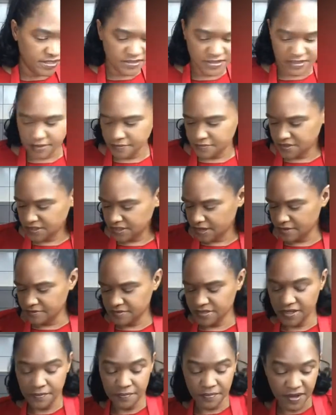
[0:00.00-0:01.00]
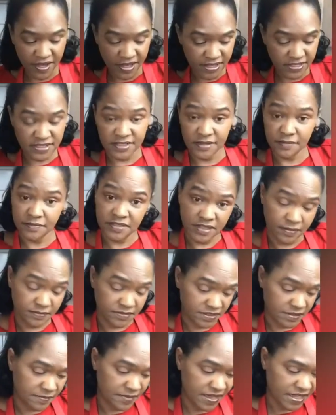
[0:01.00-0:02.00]
Sometimes I buy it, sometimes
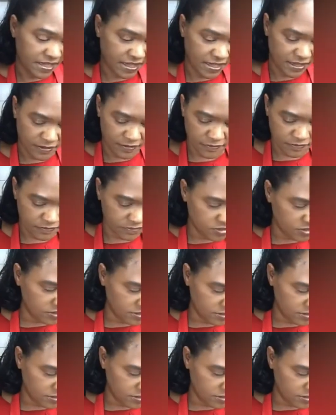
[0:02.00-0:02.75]
I make it. Just